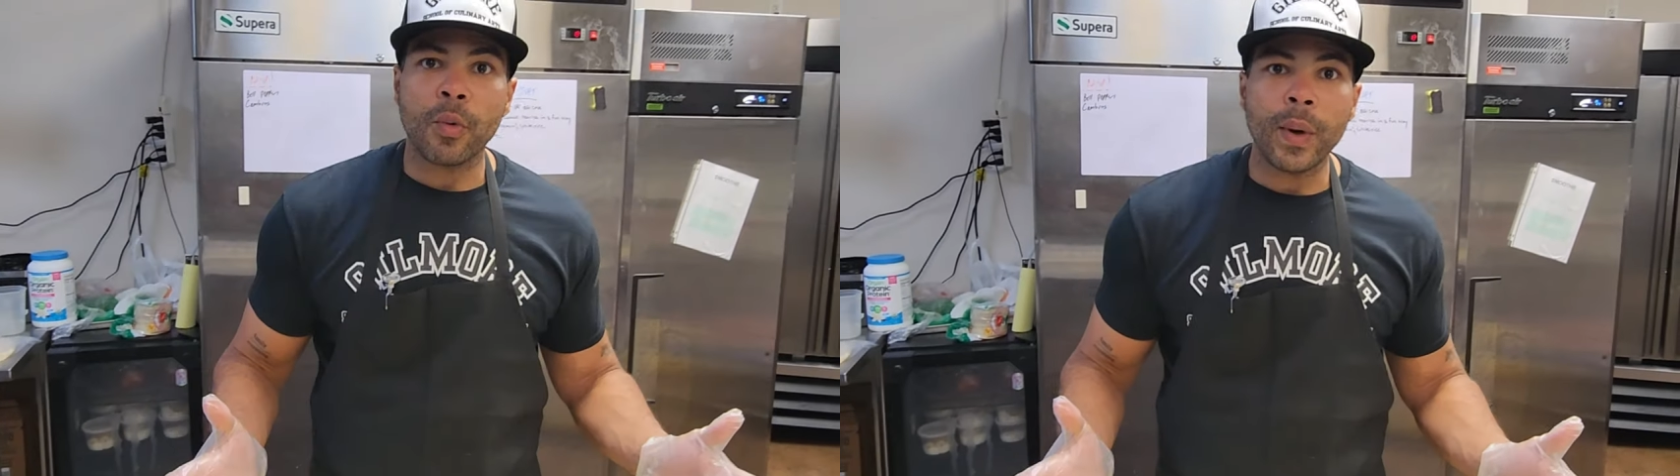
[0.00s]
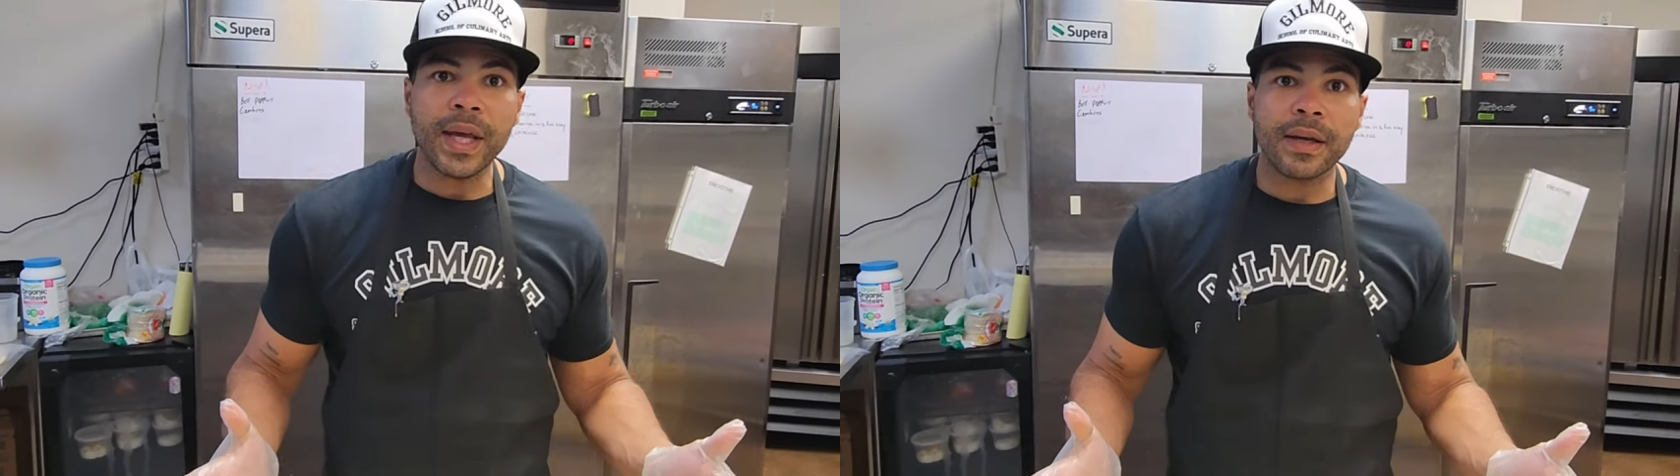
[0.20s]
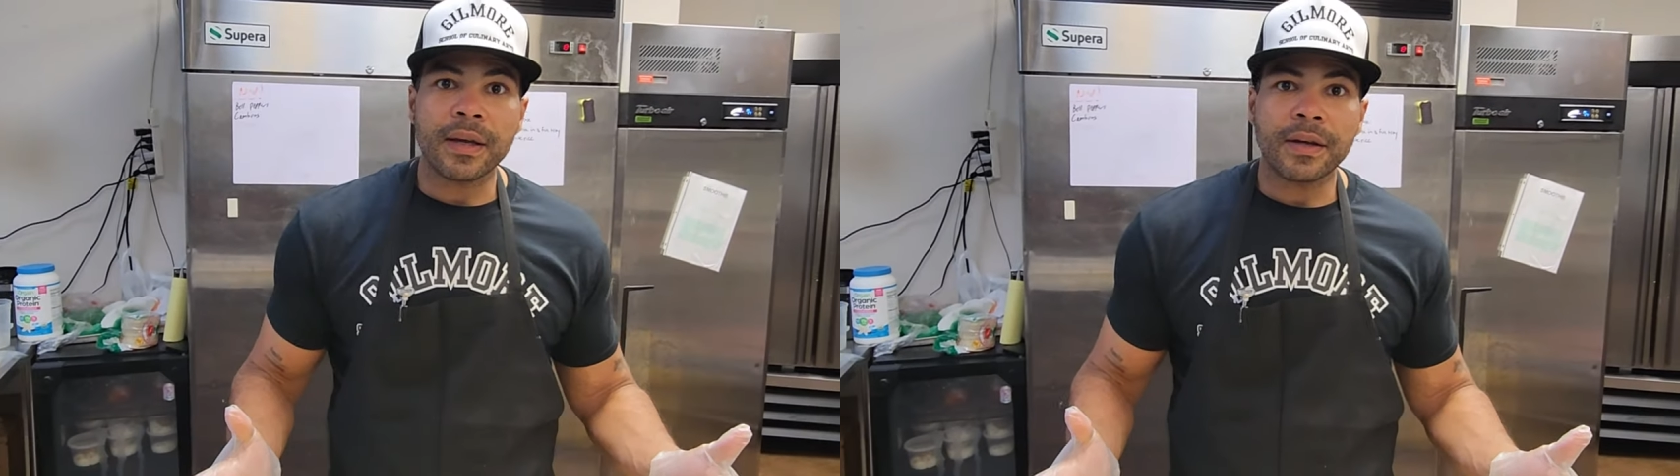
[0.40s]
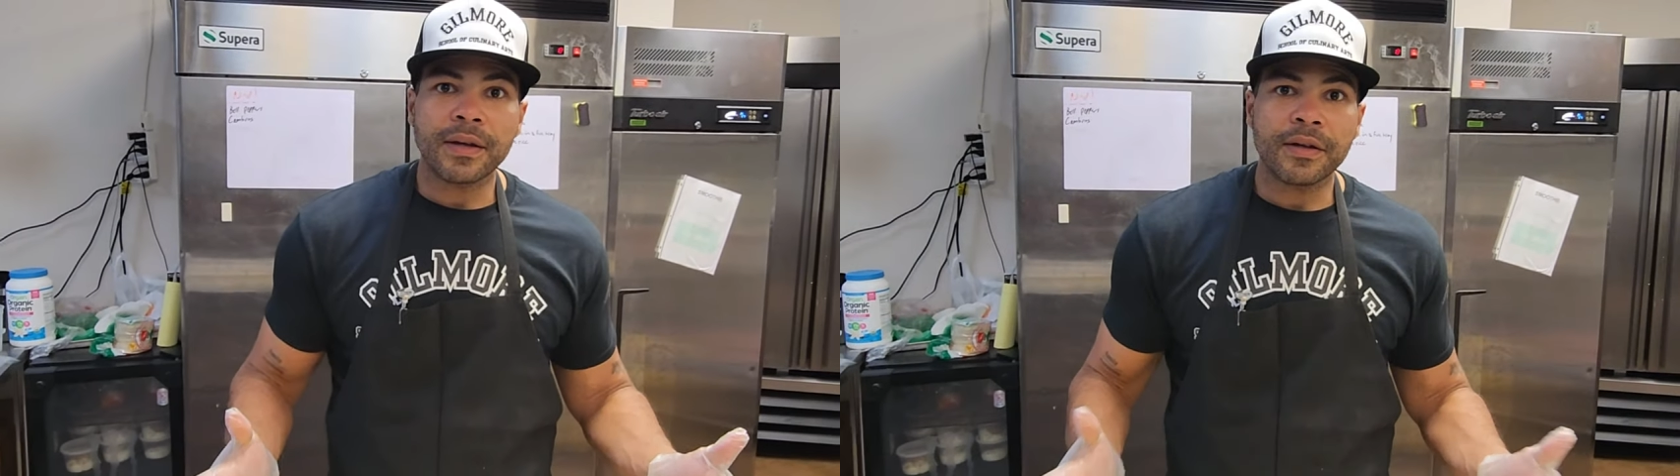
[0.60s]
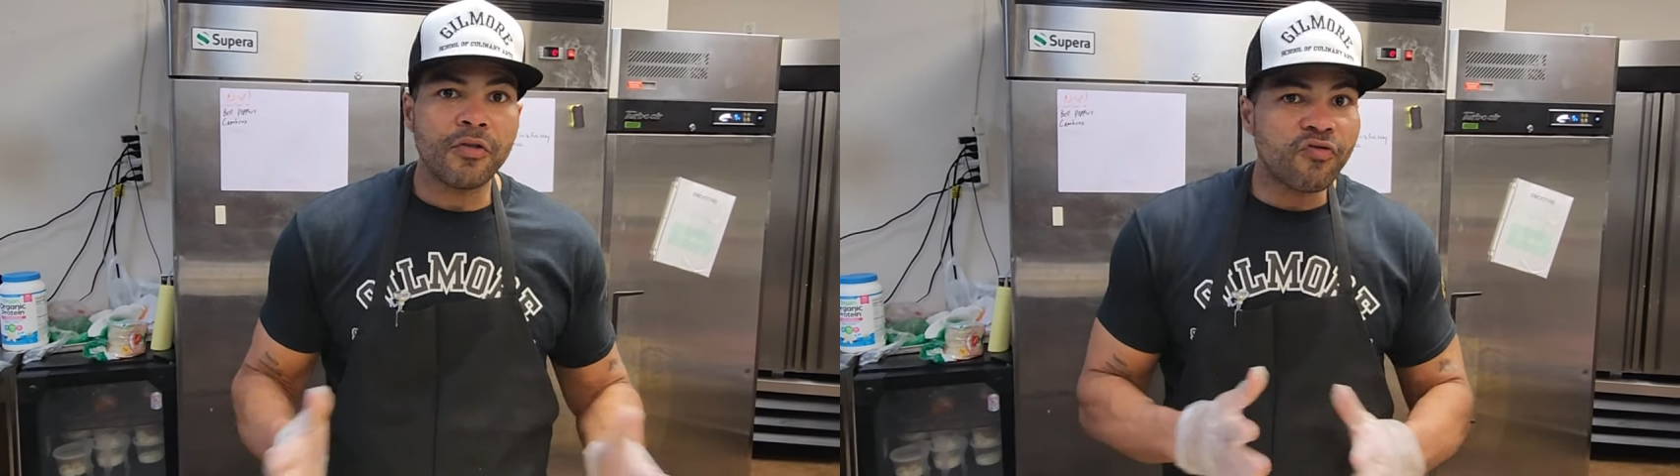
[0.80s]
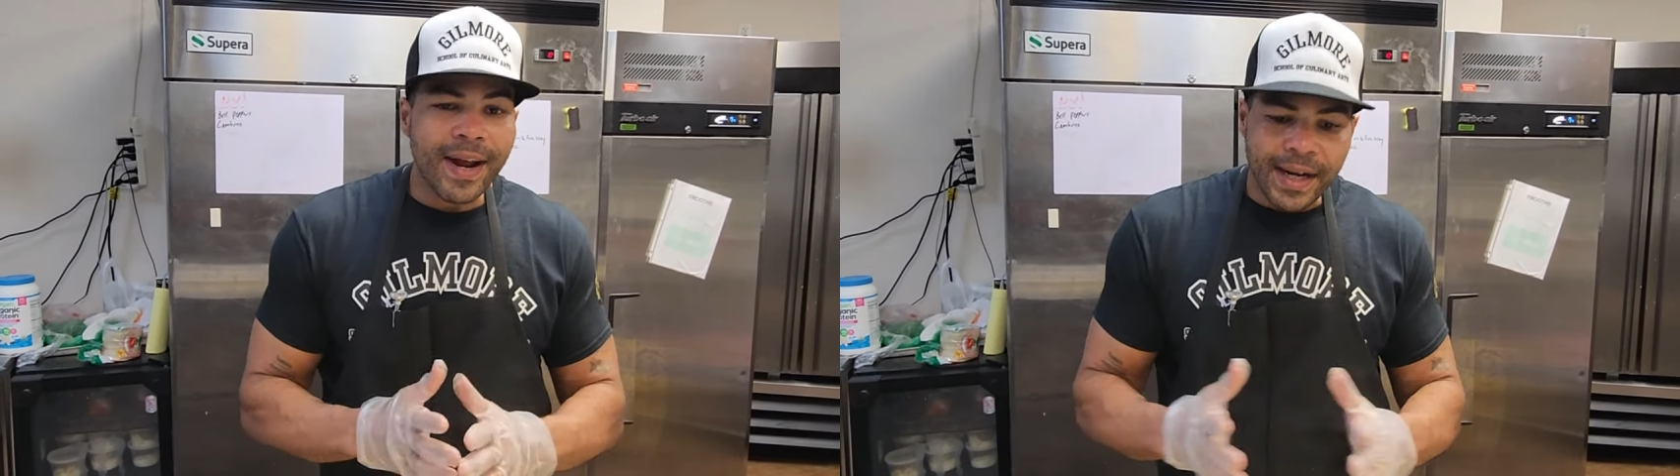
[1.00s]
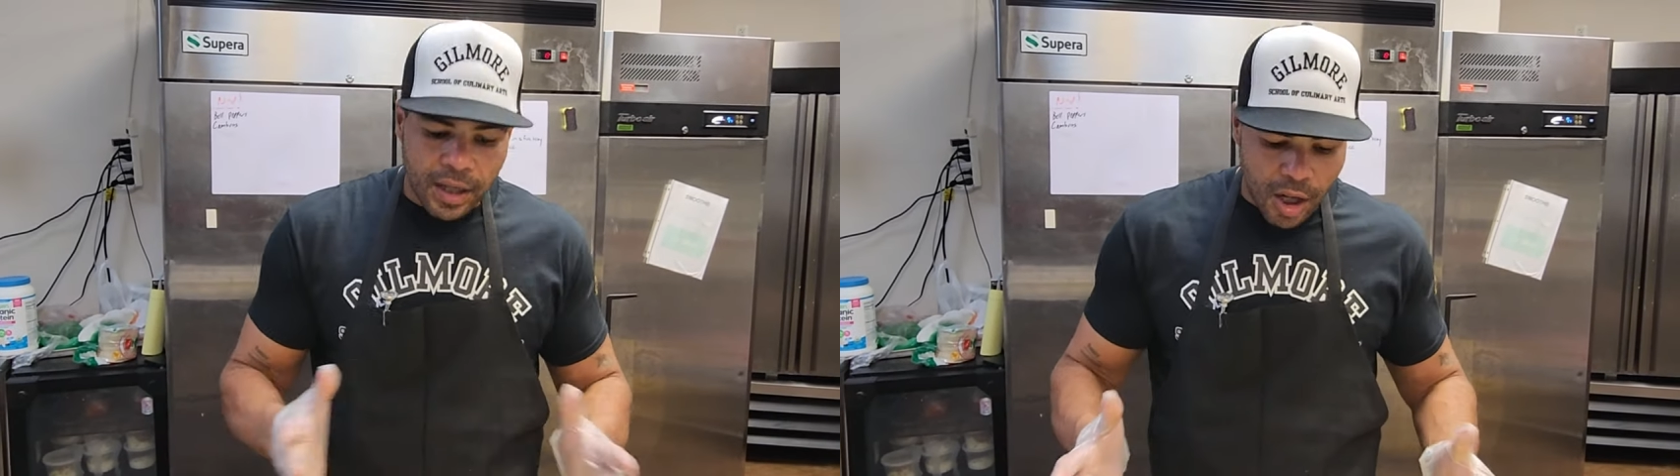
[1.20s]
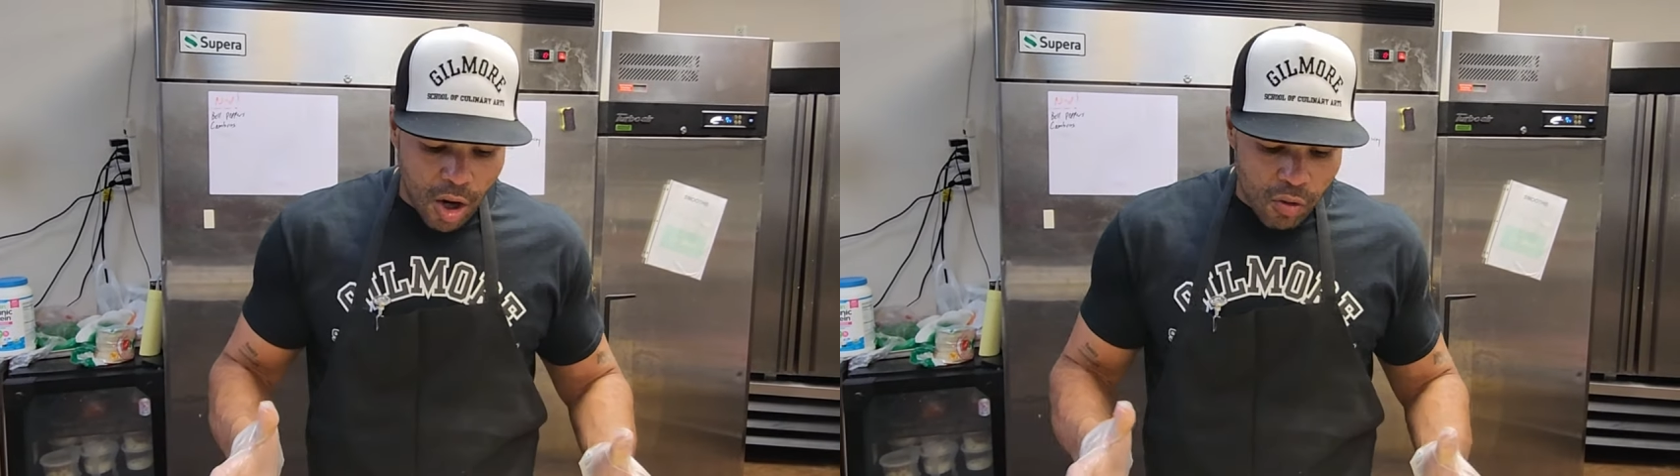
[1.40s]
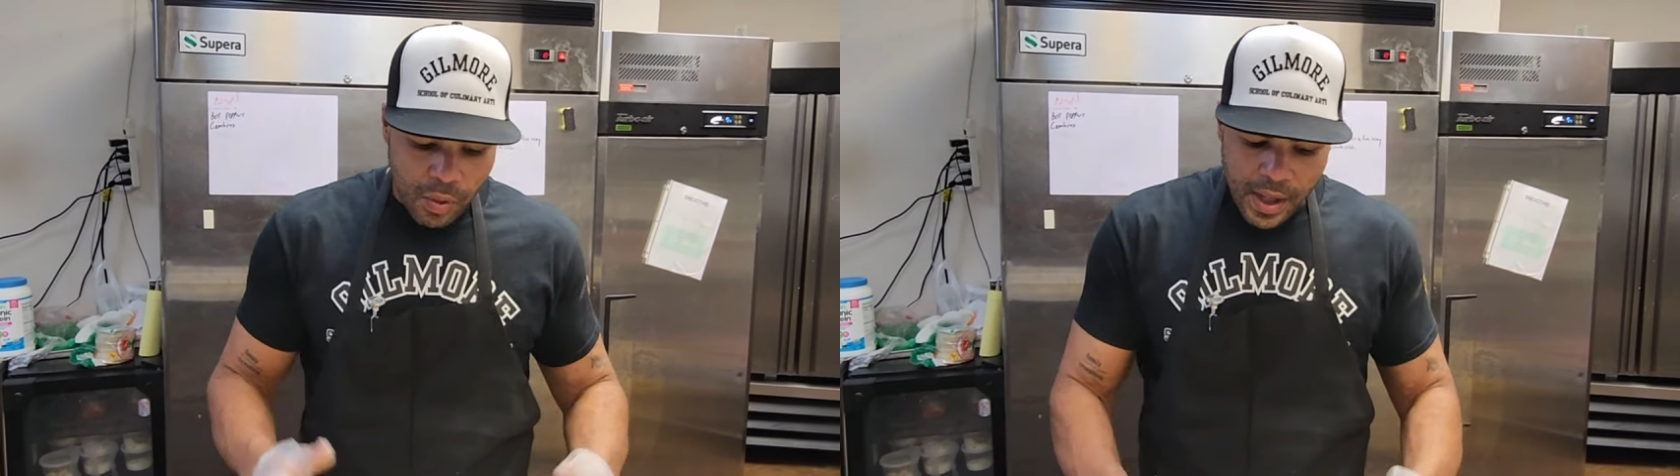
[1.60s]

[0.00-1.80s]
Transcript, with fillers: week. You're ready to go.